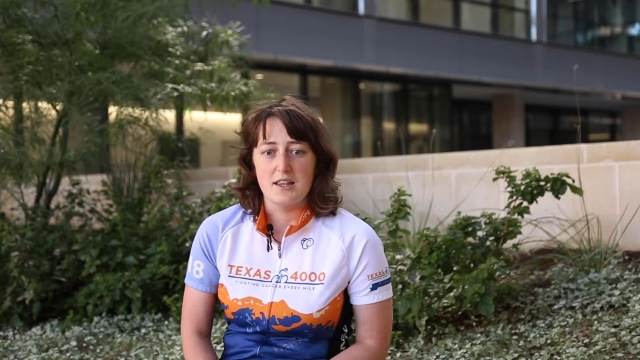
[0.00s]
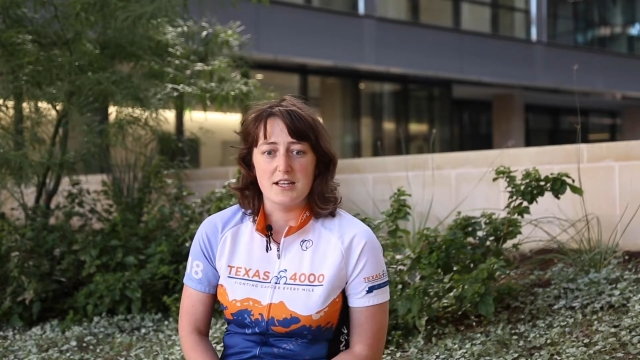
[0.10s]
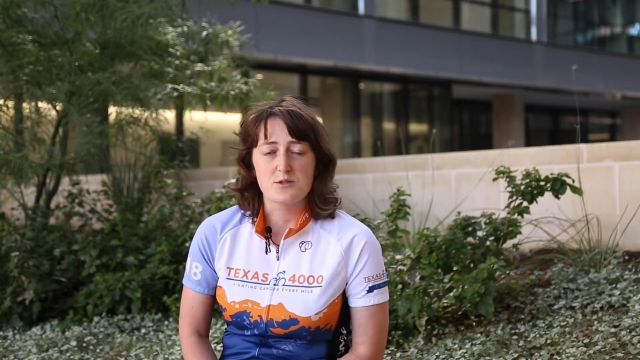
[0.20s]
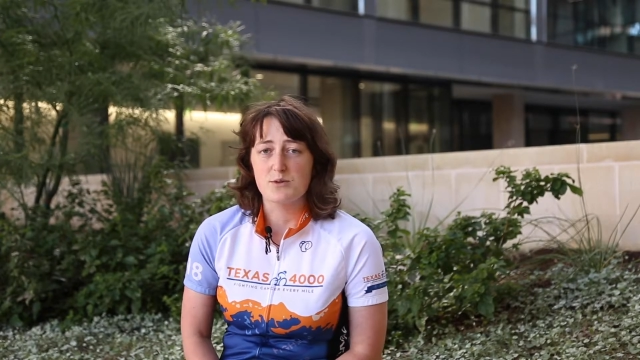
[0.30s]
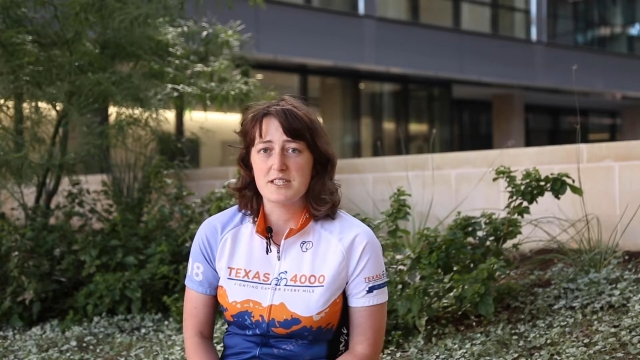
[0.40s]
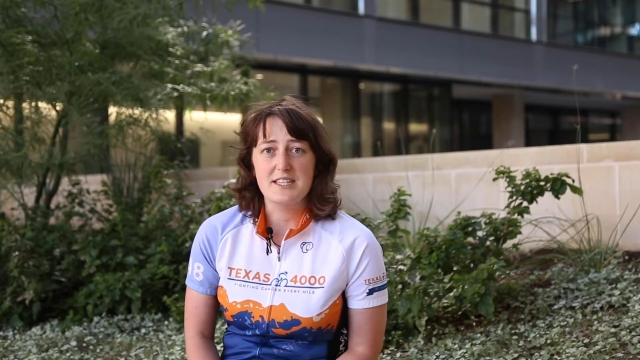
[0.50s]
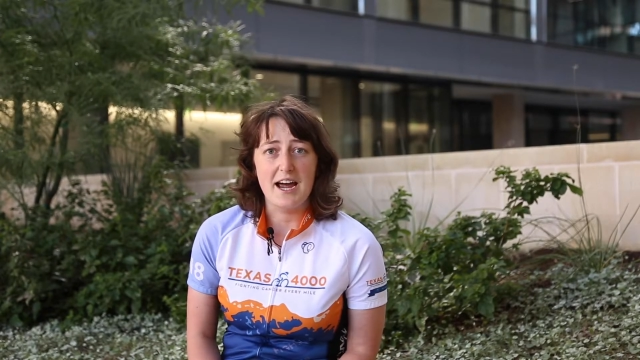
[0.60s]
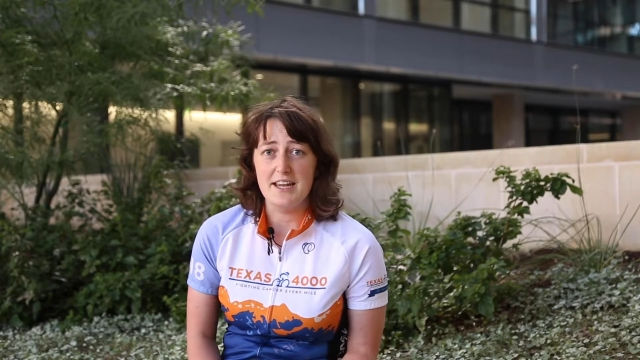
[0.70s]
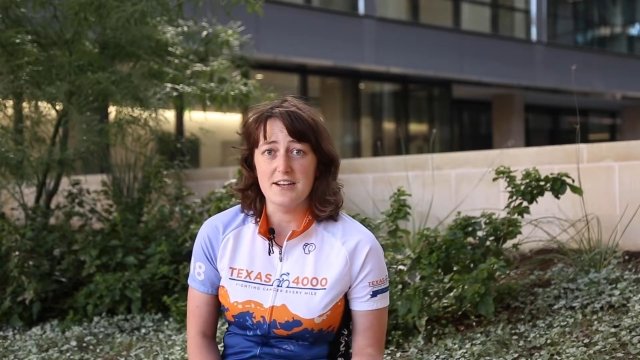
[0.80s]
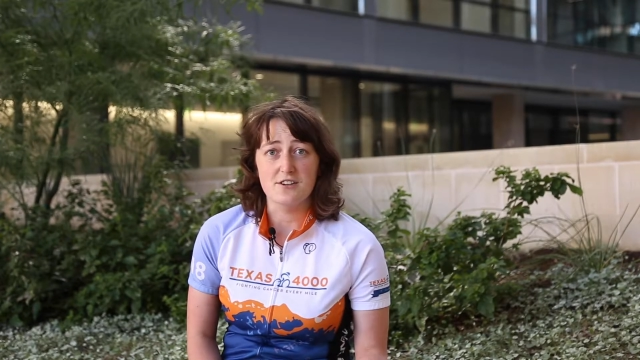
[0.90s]

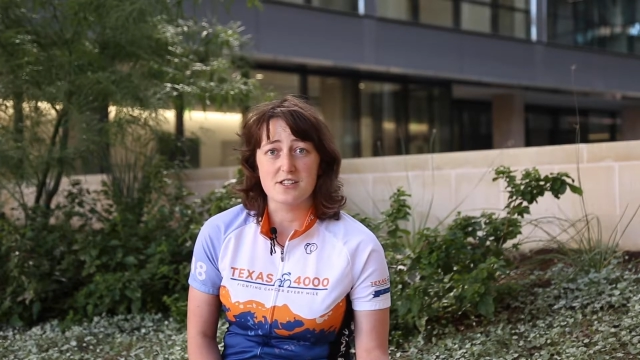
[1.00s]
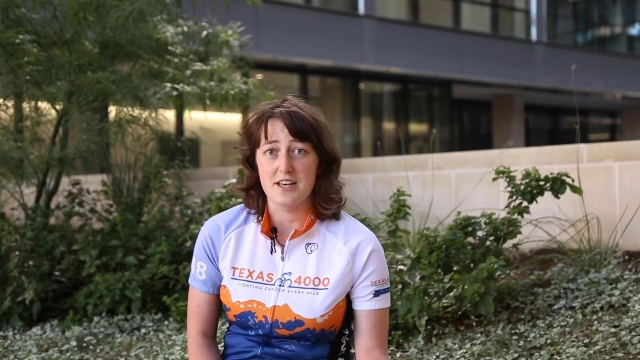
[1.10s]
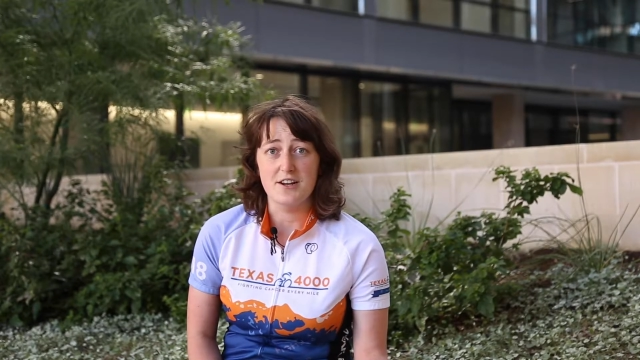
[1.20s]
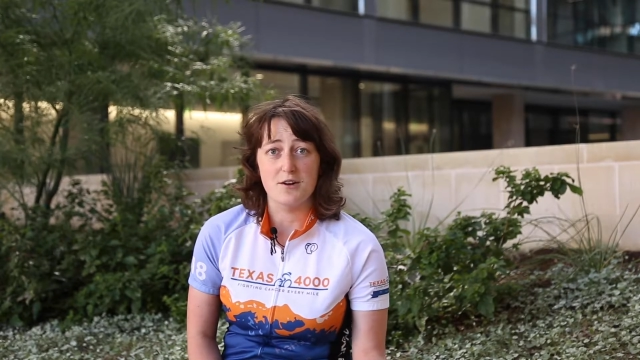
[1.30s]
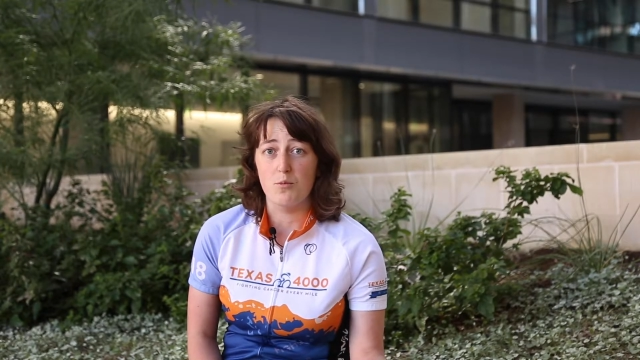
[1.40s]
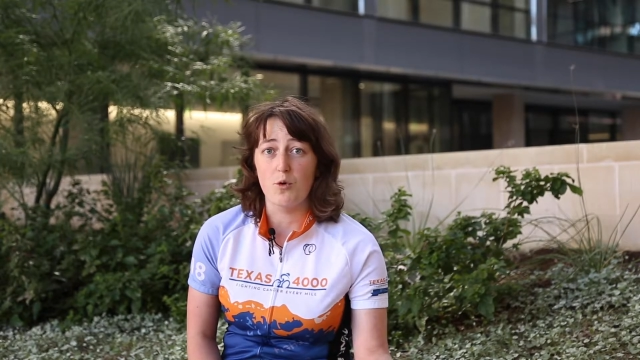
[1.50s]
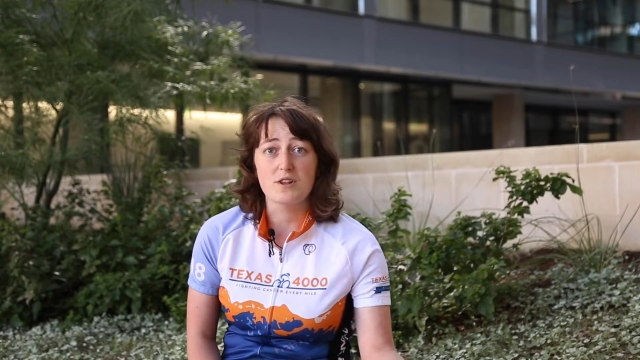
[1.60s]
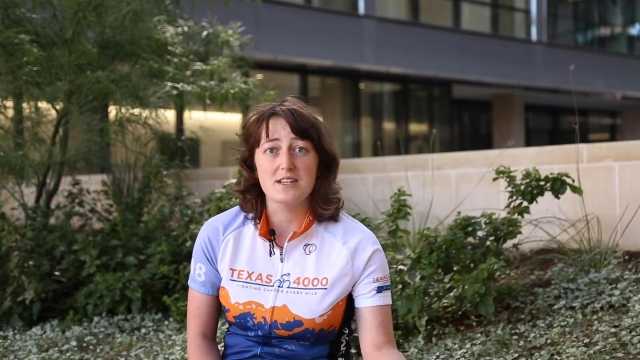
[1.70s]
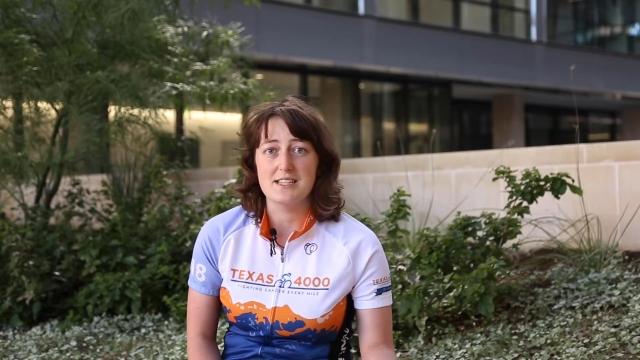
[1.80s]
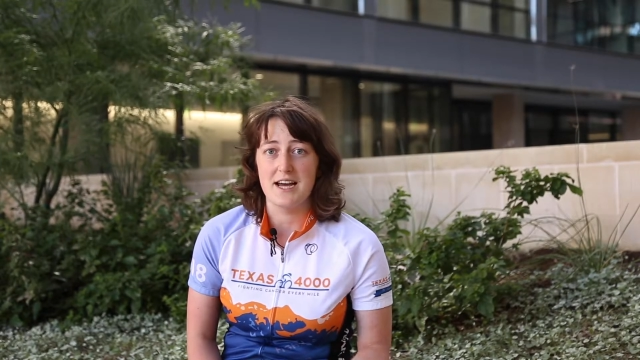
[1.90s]
10 years later,
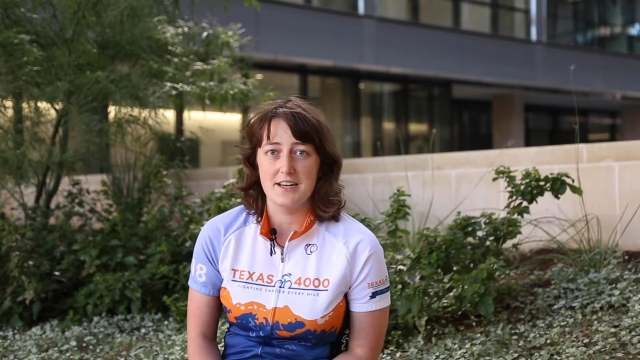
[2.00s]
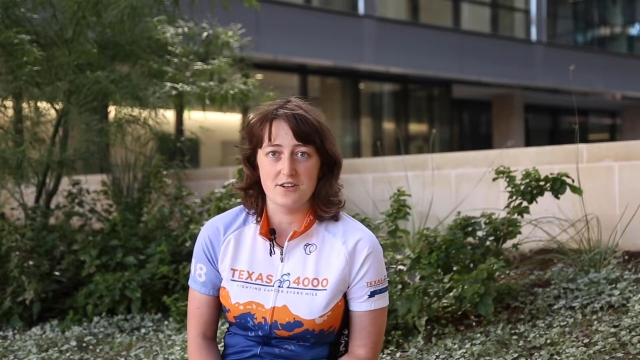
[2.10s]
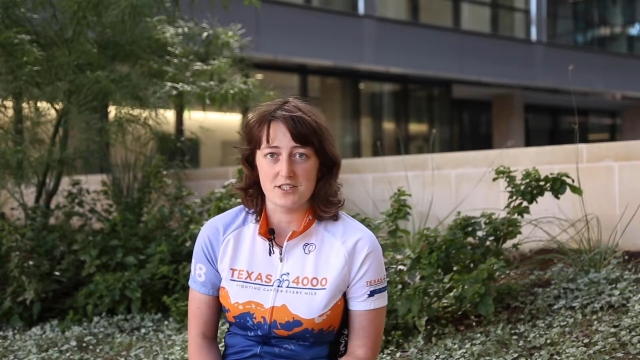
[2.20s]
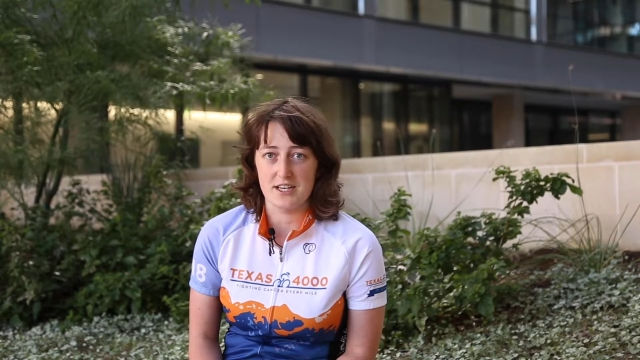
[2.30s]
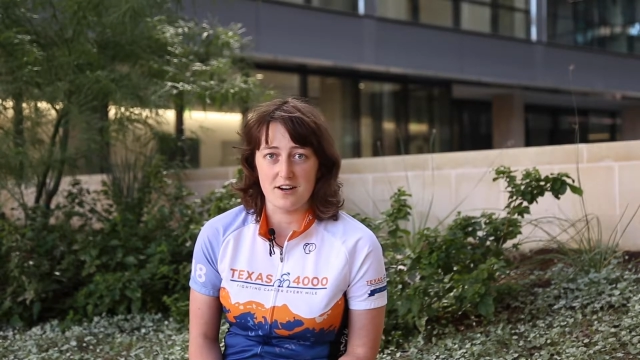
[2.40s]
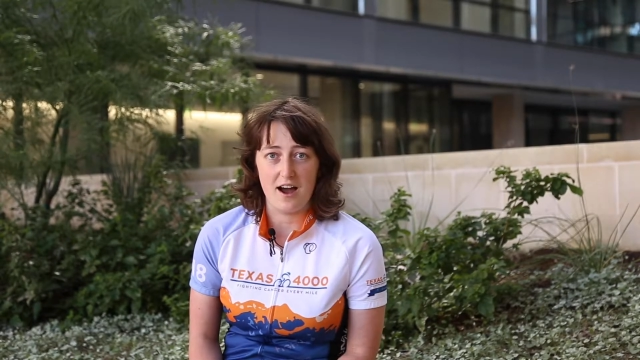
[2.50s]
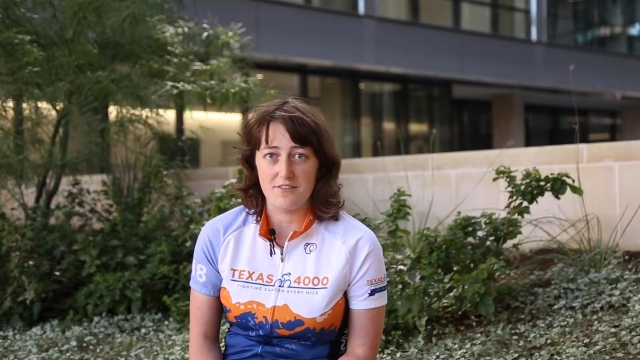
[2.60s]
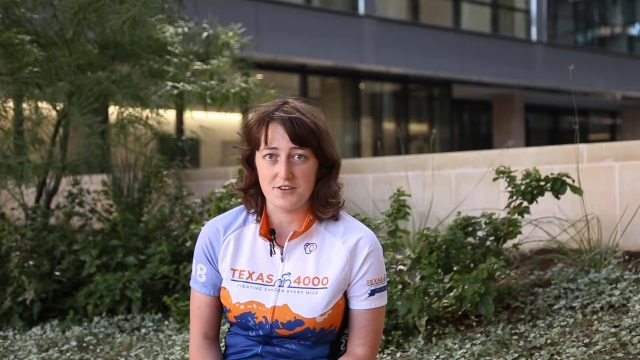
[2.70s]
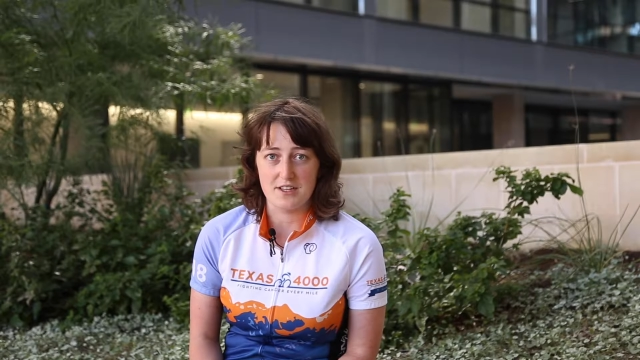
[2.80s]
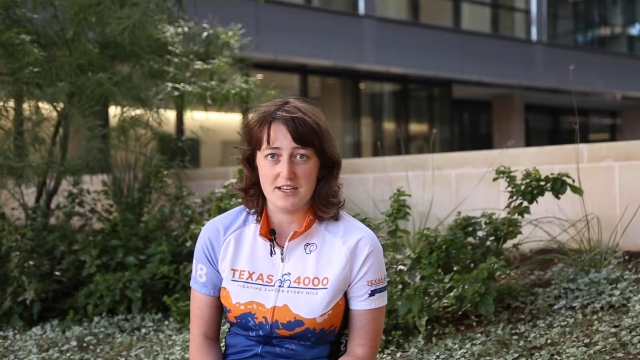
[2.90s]
more than 10 years later
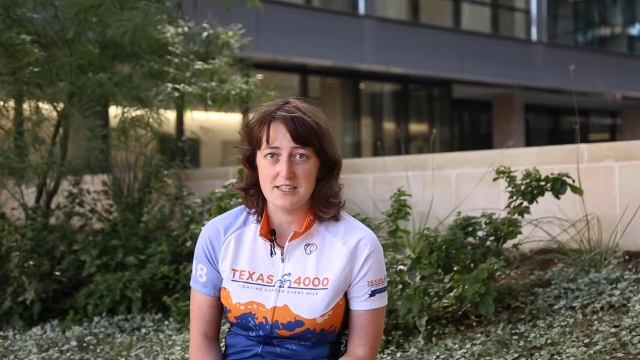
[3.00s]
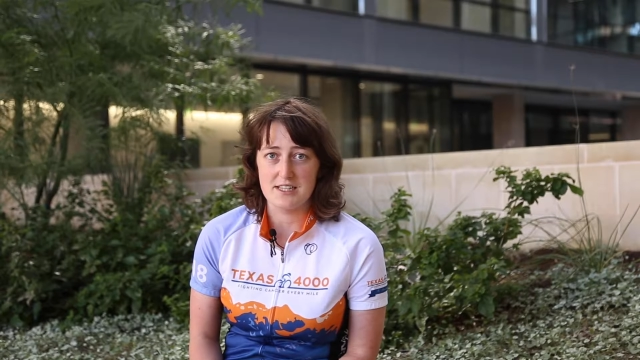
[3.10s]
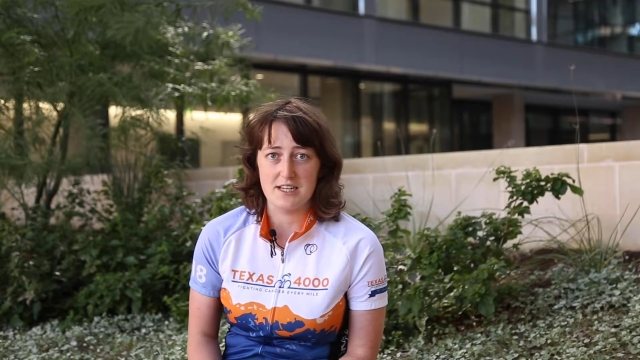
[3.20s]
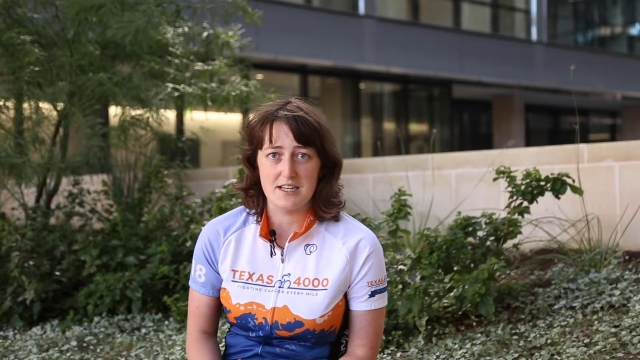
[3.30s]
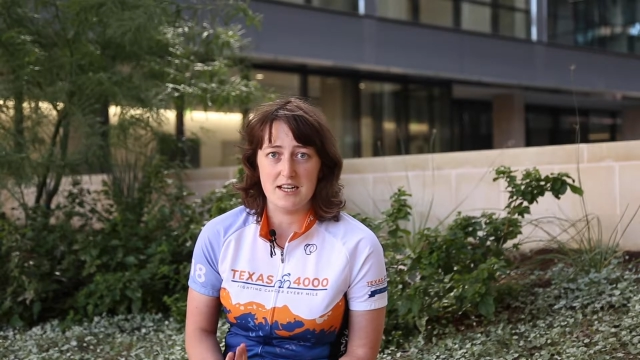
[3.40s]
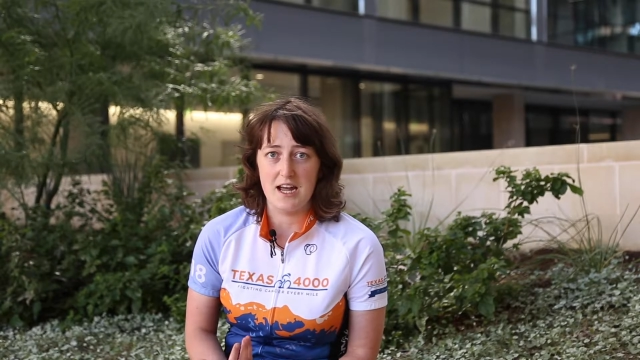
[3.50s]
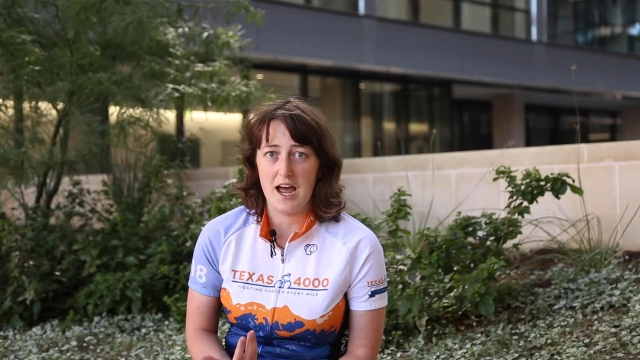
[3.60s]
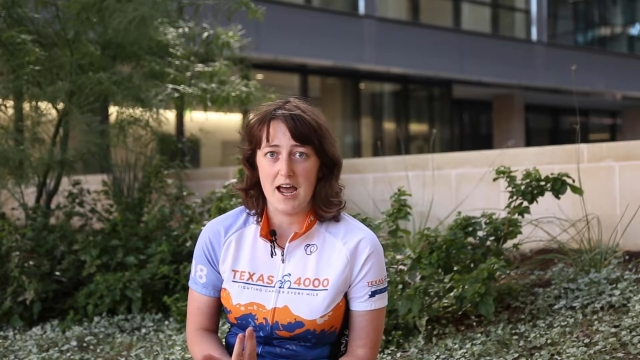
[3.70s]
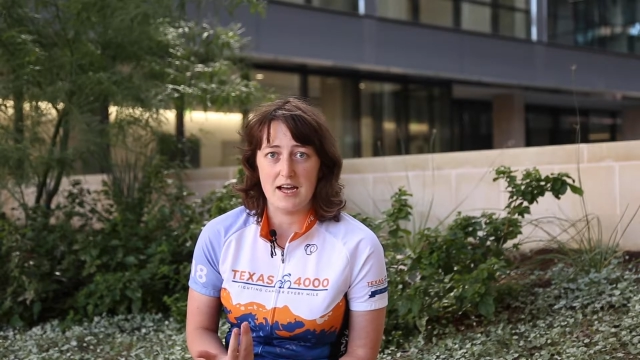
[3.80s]
after the incident,